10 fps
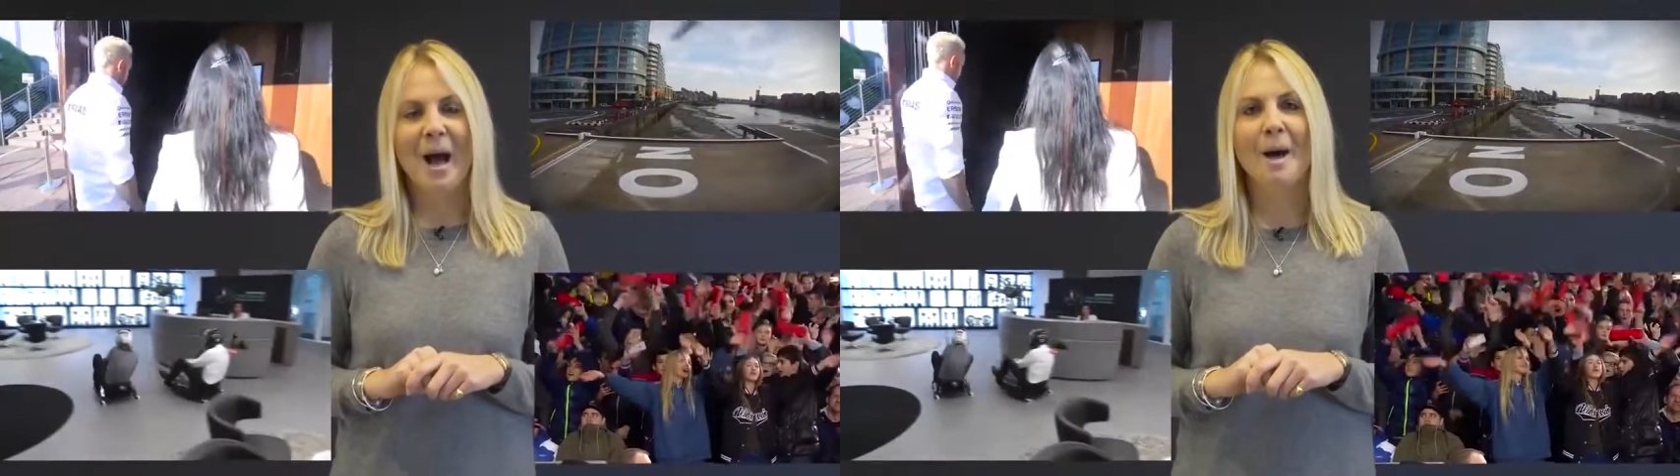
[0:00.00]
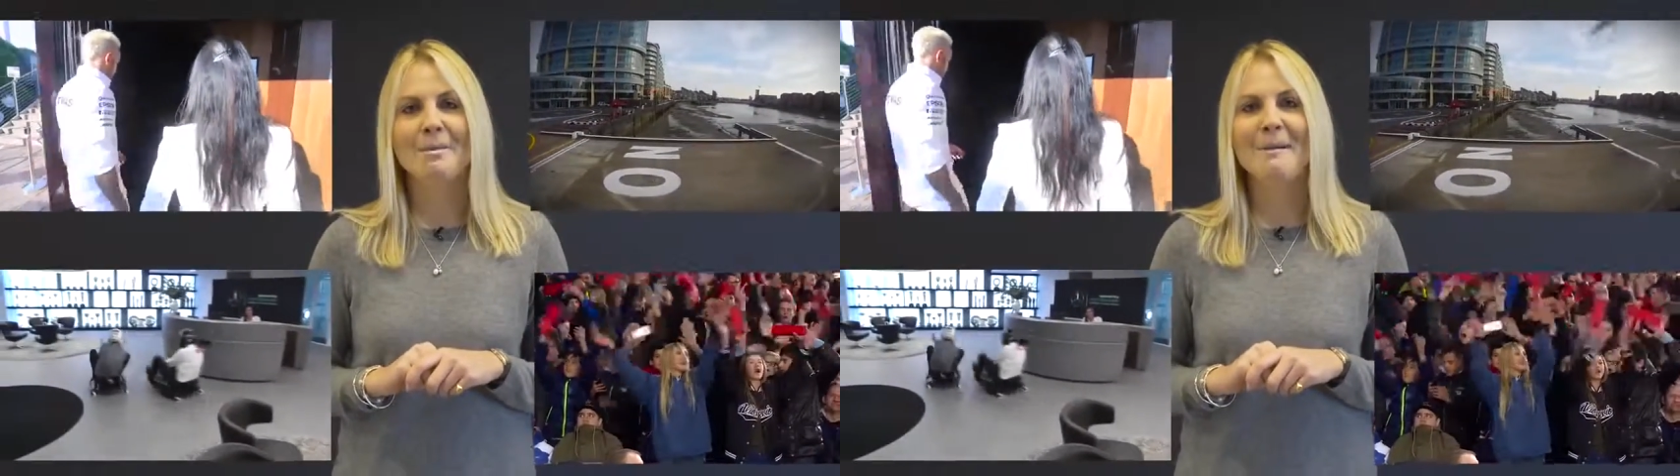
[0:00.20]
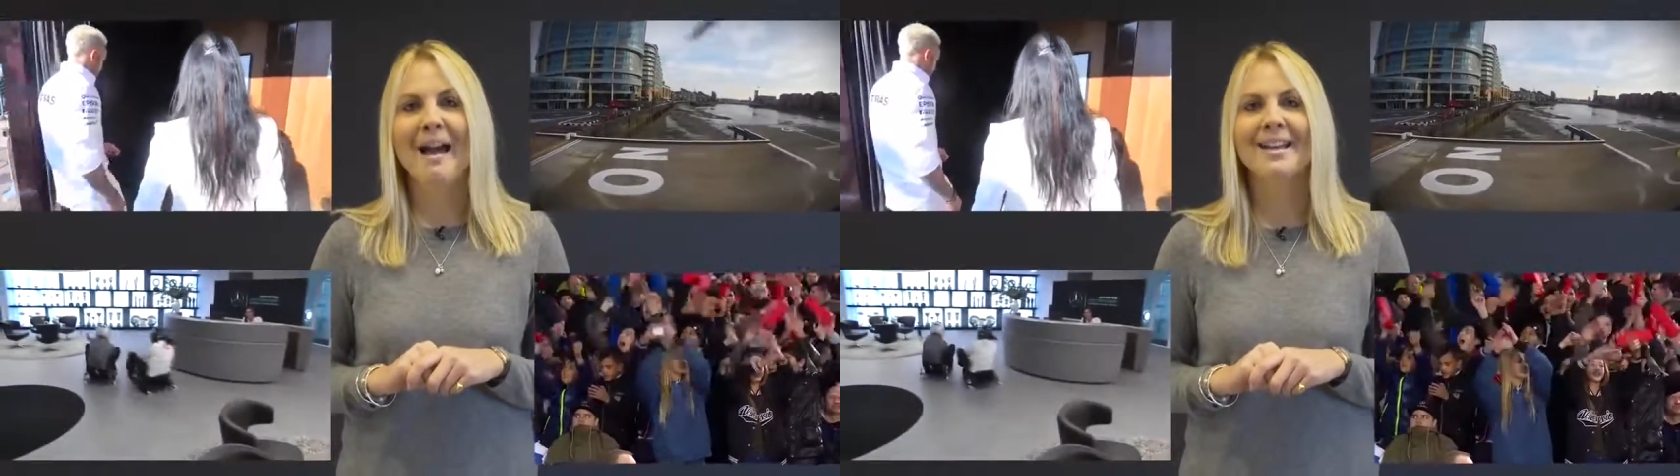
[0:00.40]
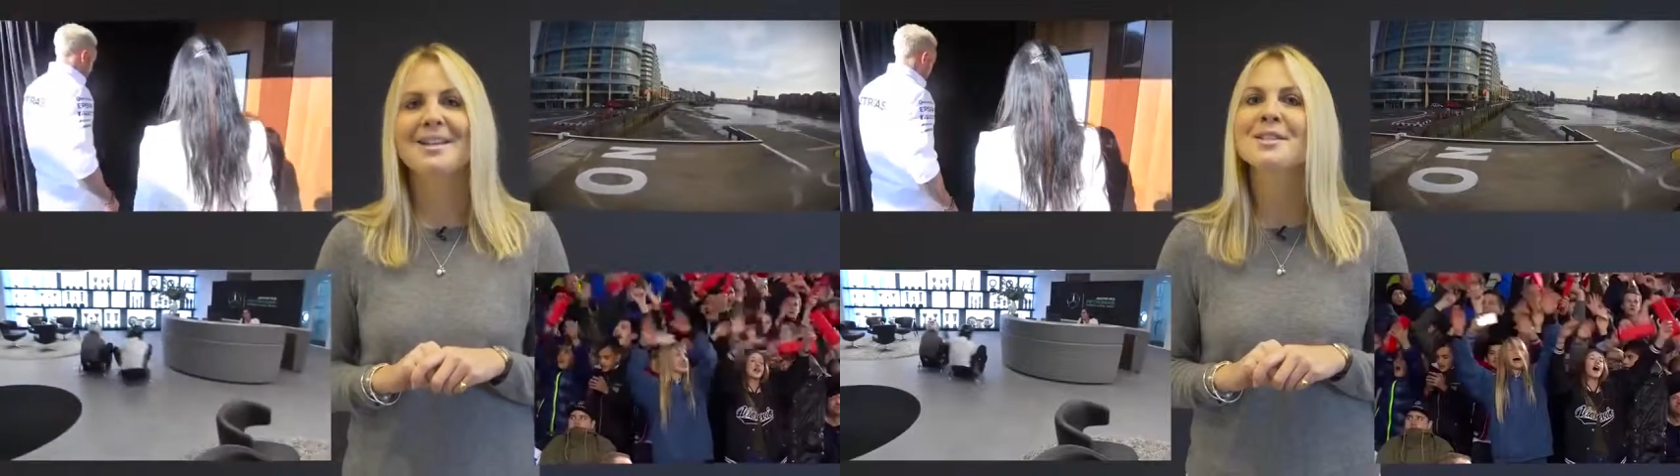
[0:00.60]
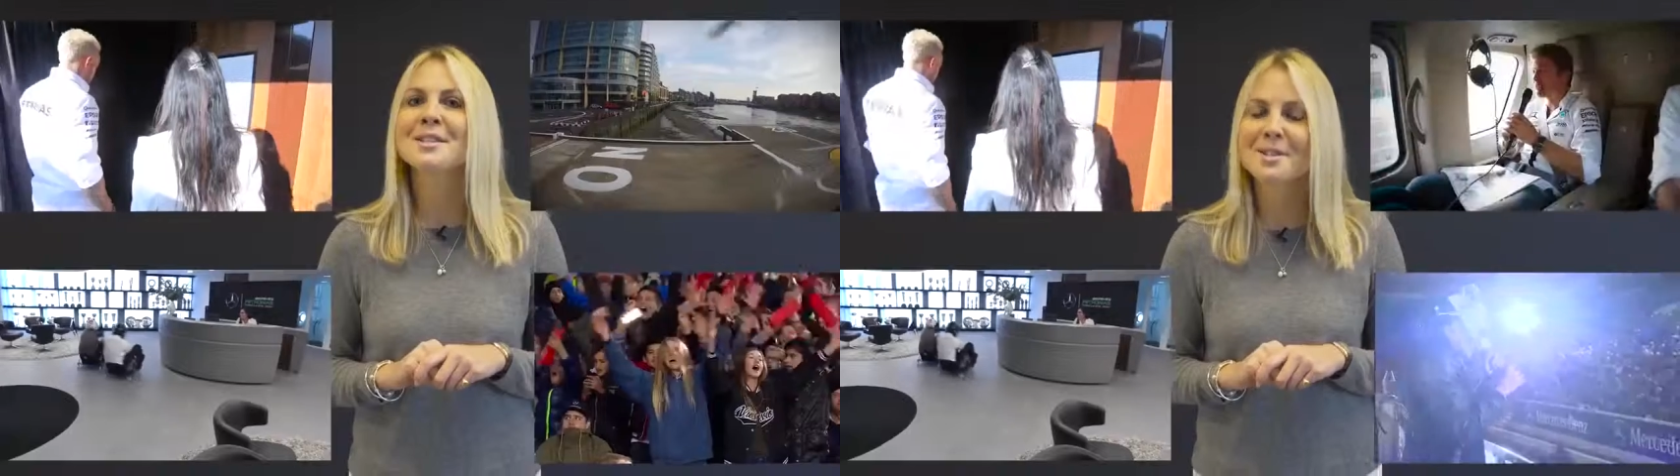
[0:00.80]
I'll be back
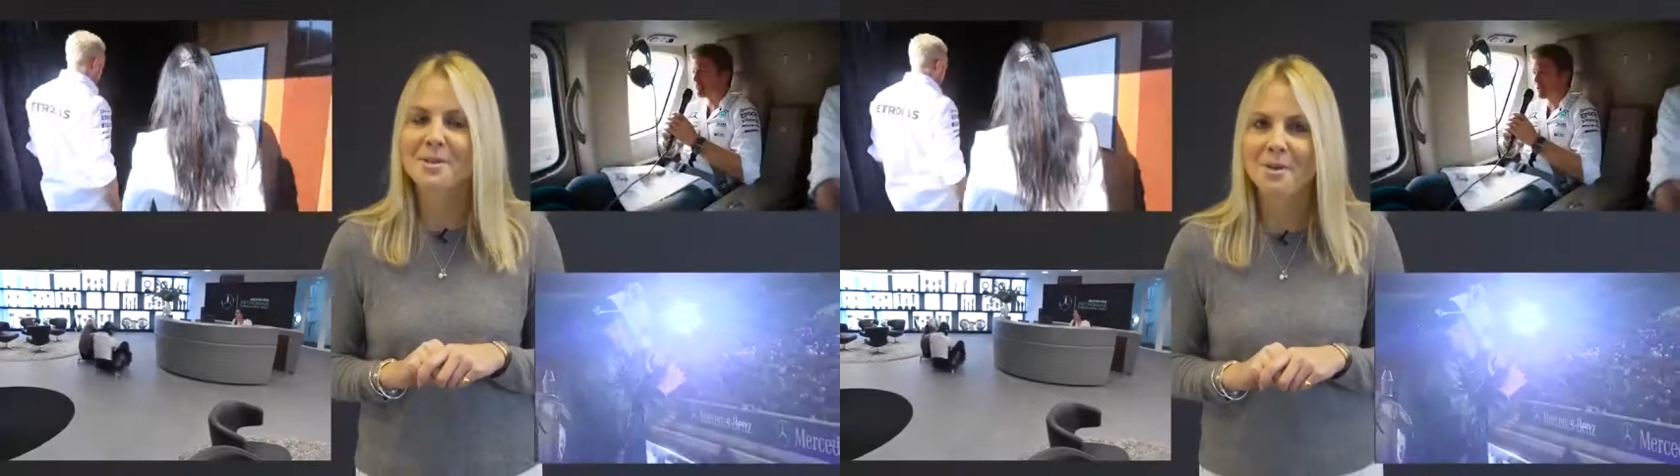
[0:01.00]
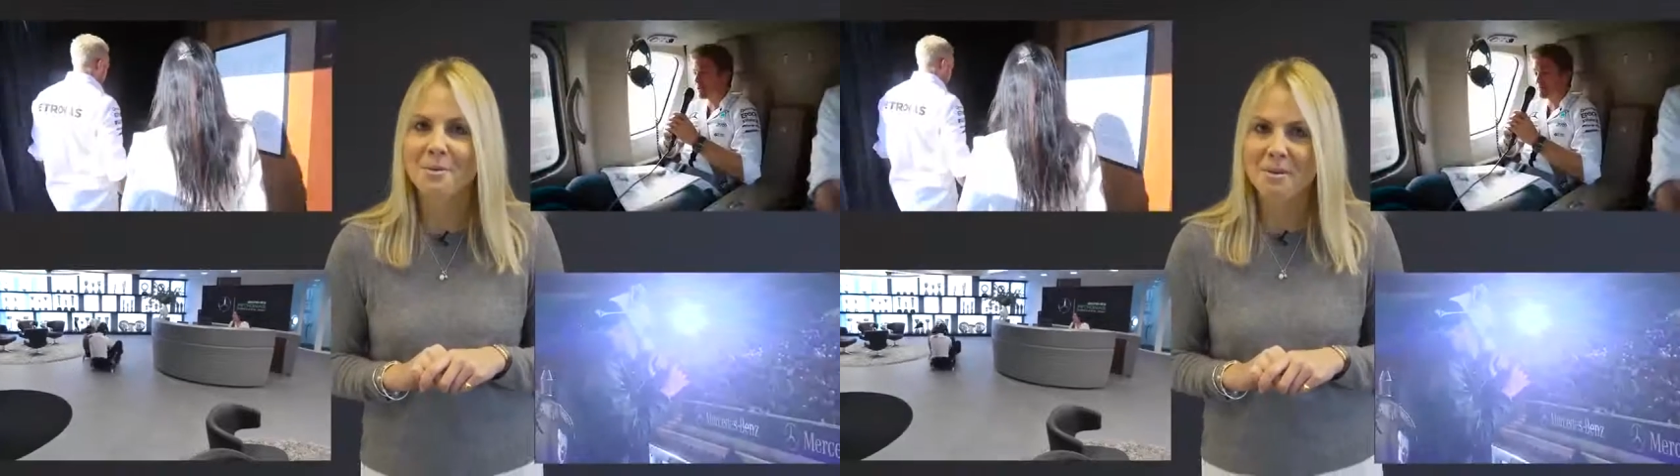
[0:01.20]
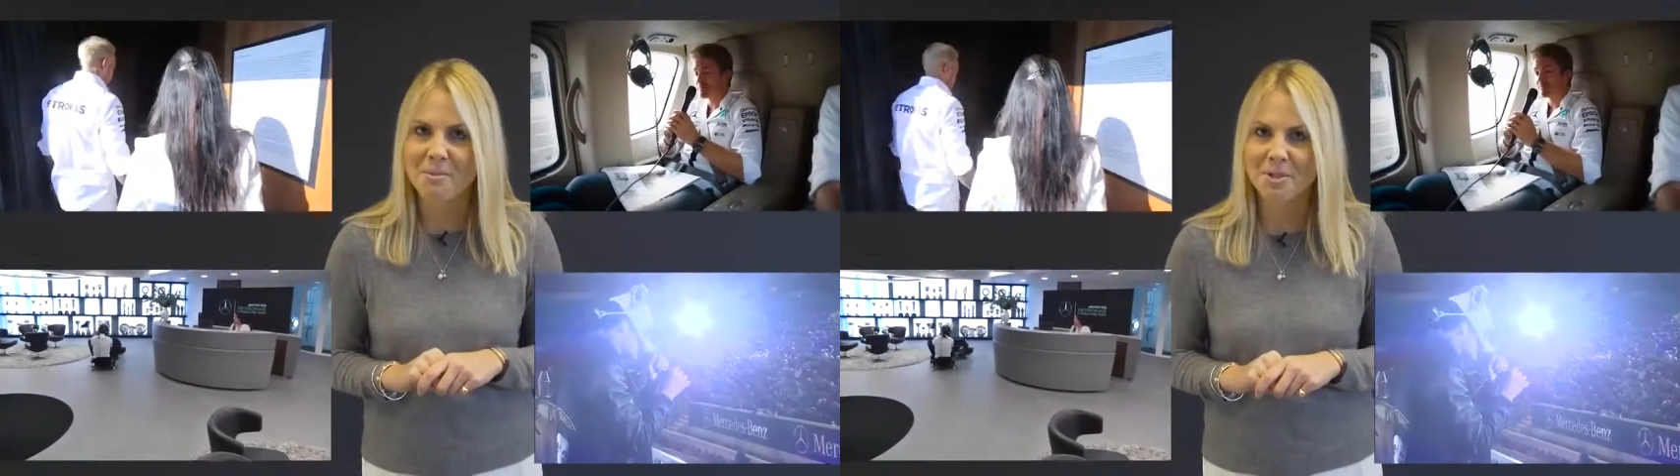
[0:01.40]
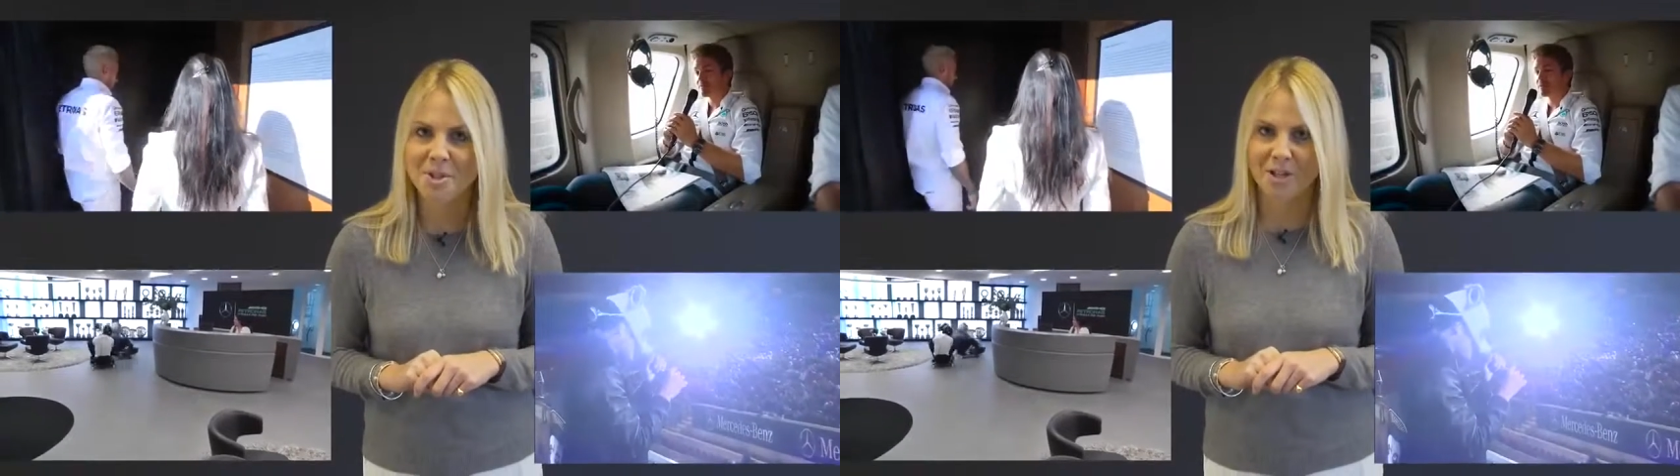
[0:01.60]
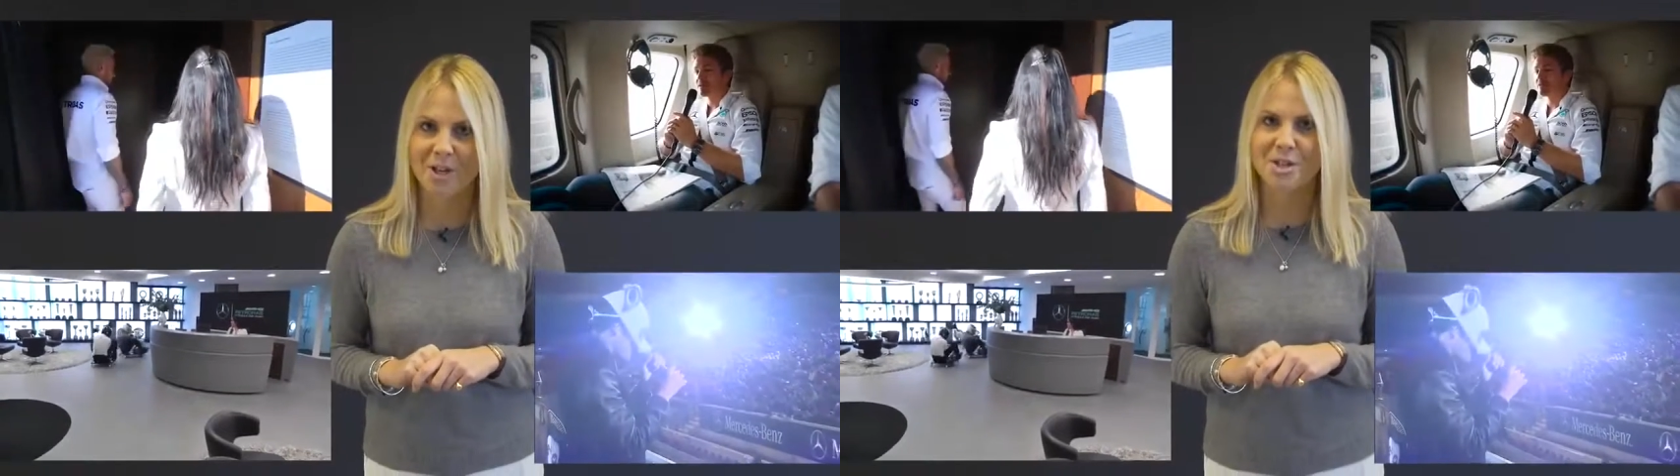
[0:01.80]
soon with more
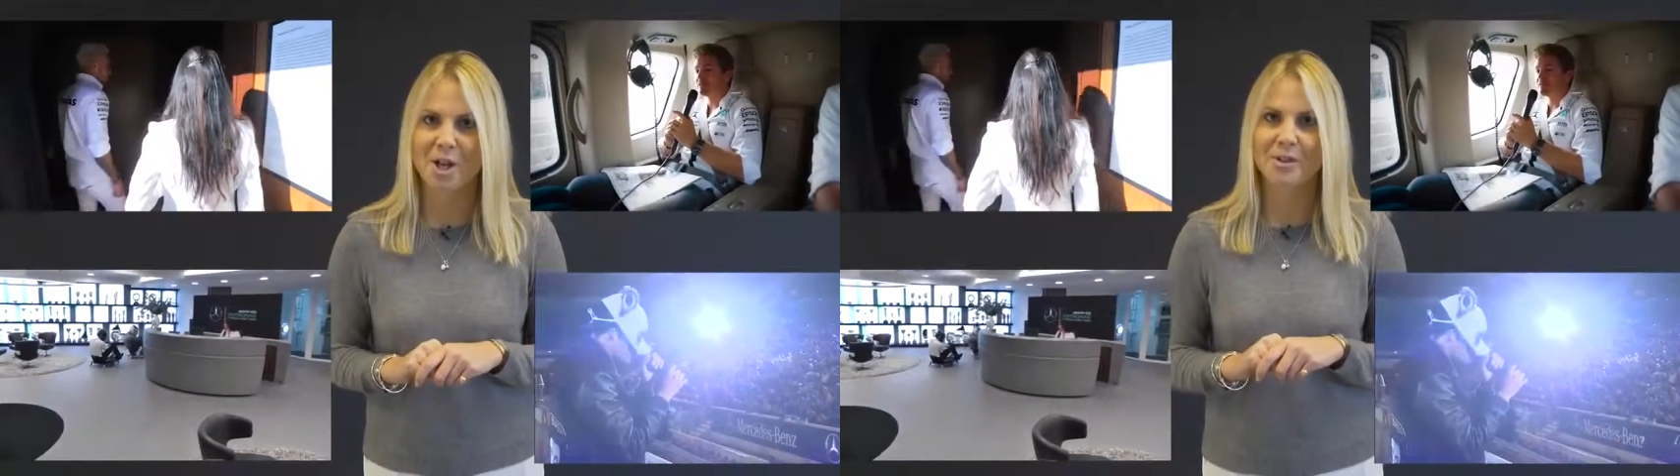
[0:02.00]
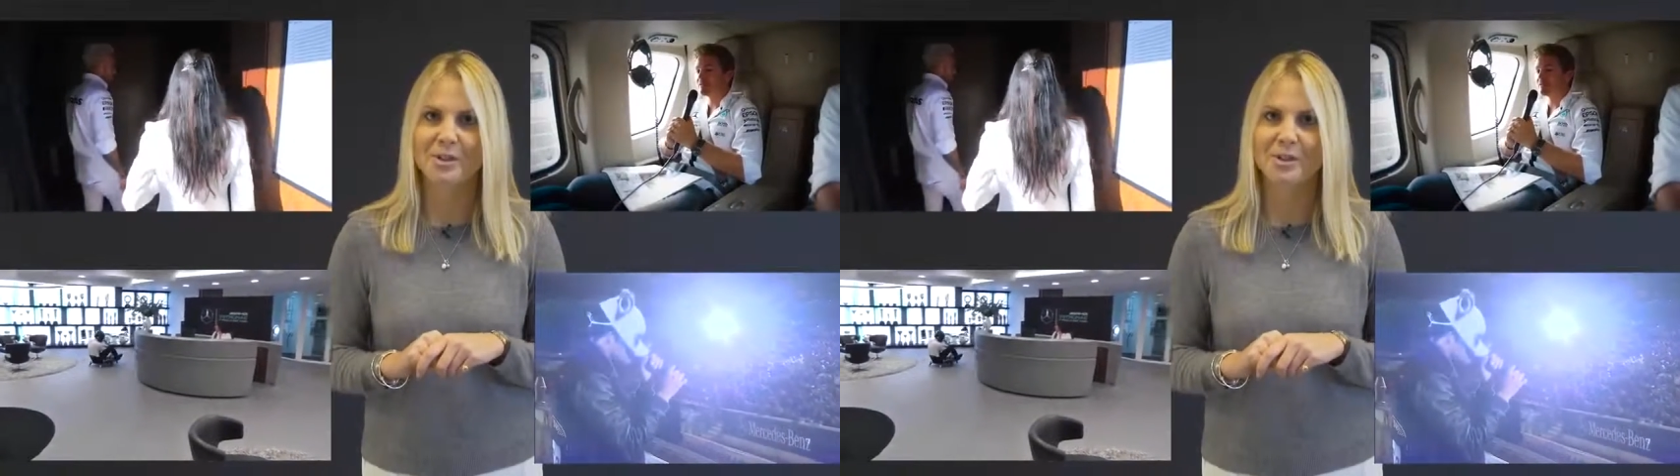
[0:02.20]
Studio Show.